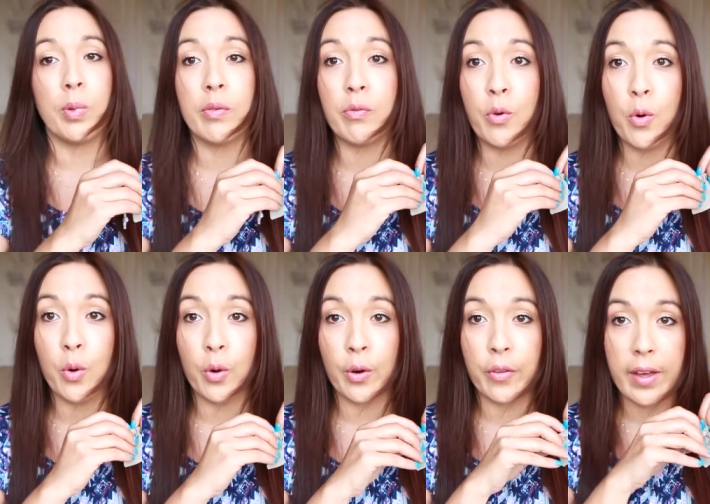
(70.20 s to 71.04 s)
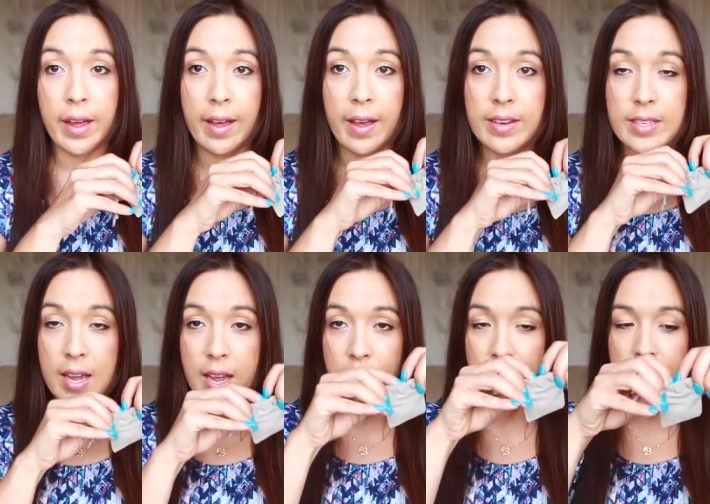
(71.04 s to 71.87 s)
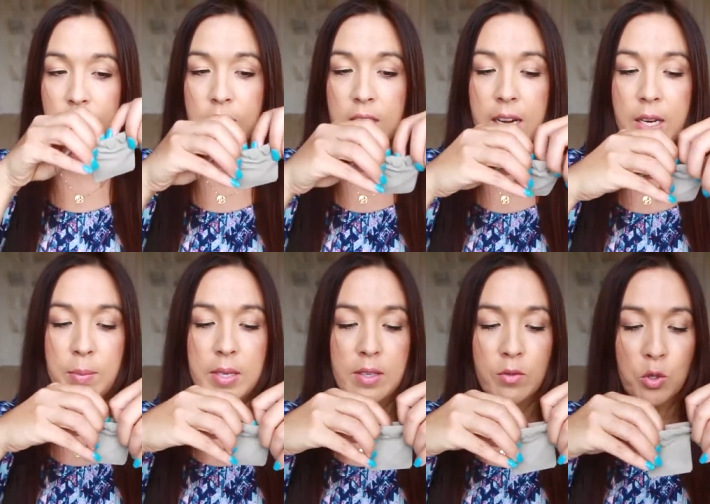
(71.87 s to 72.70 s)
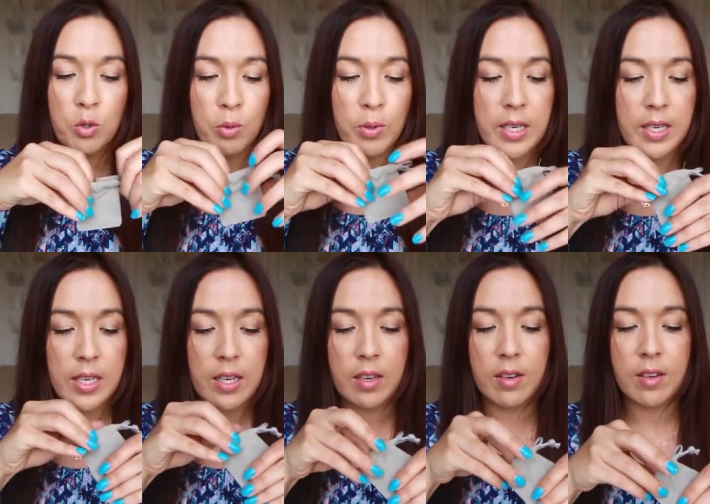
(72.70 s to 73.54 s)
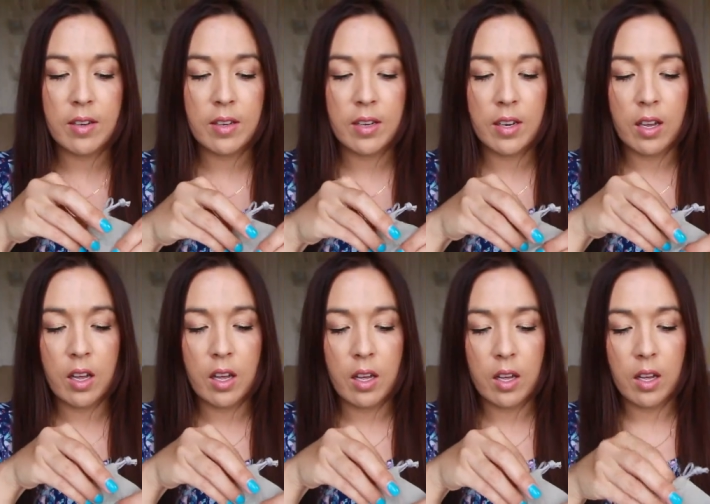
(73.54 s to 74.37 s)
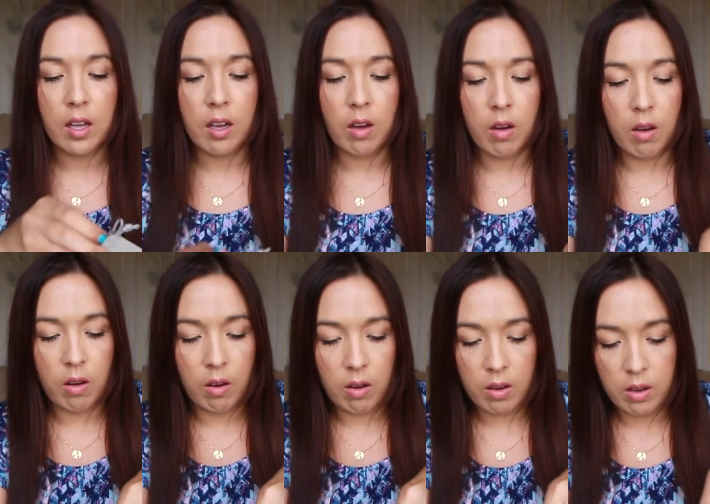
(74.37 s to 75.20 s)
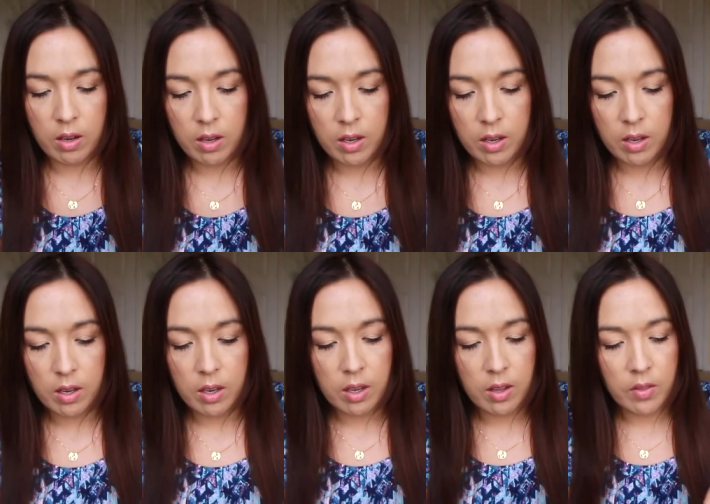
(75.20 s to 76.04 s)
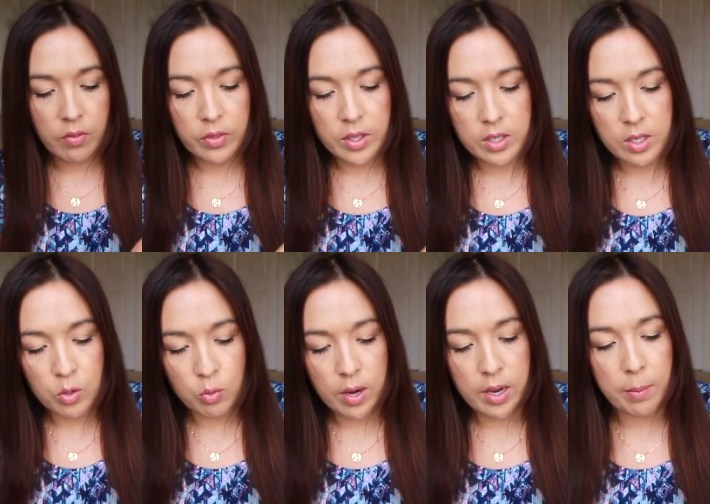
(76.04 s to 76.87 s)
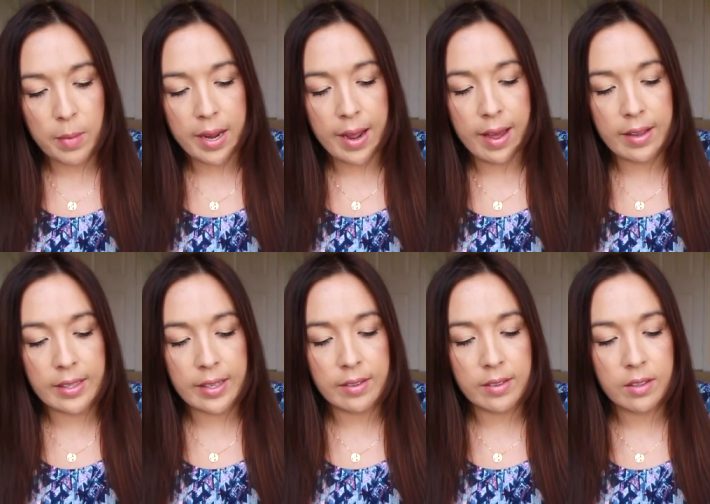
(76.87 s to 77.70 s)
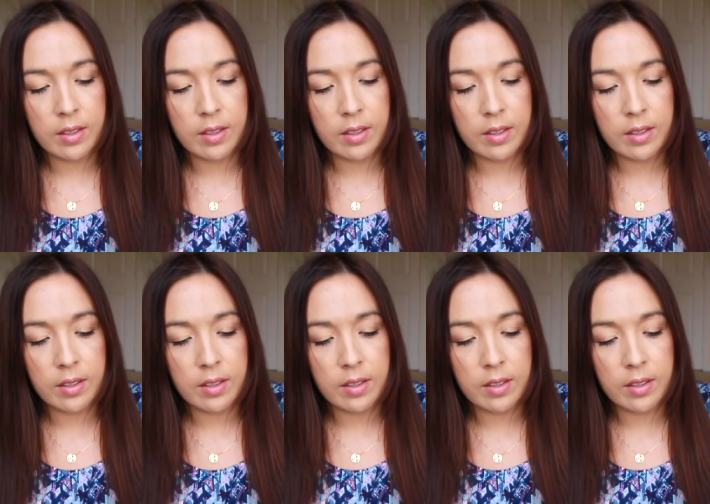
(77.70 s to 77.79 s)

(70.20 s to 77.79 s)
before that, I have a little tiny piece of jewelry in here. Oh, this is right up my alley.